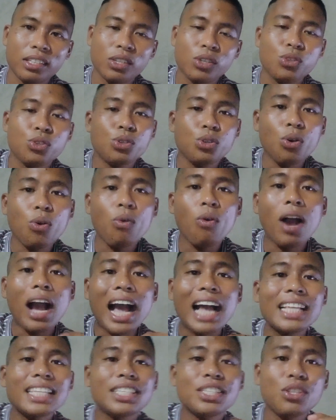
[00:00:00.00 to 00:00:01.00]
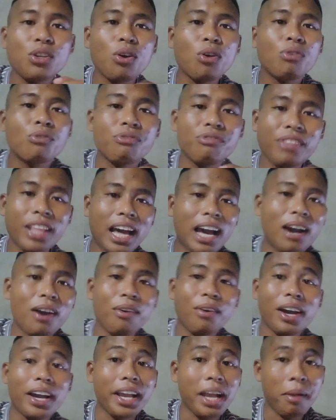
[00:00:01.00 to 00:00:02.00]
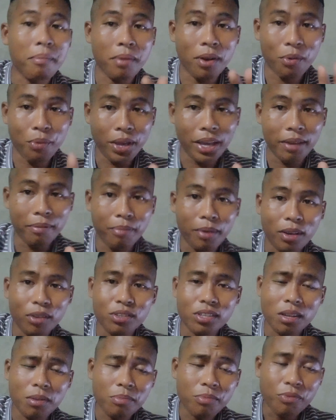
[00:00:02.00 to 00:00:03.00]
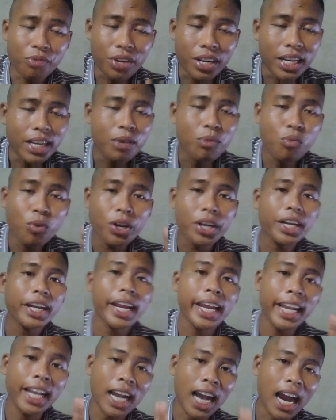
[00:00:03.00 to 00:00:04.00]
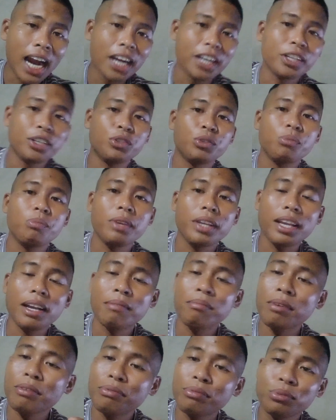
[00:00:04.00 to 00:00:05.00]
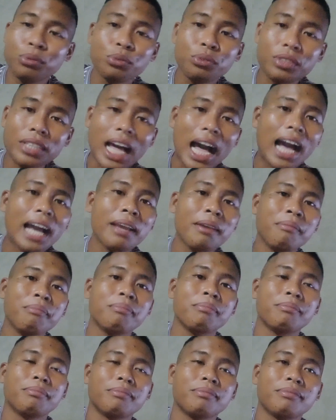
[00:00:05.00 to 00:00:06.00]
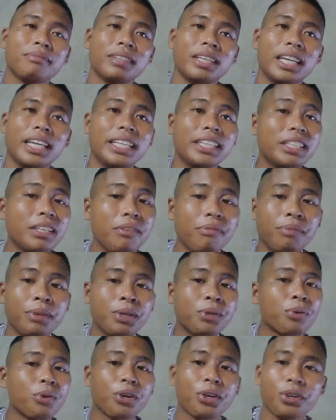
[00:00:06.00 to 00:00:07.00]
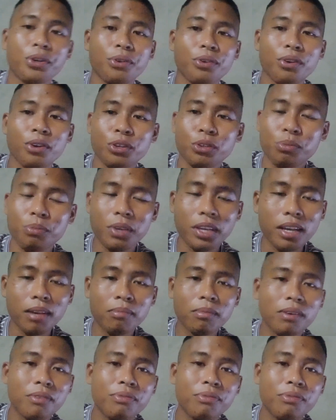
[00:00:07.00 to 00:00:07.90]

So as of now, I am awake because I'm really working hard to become a full-time entrepreneur or to become a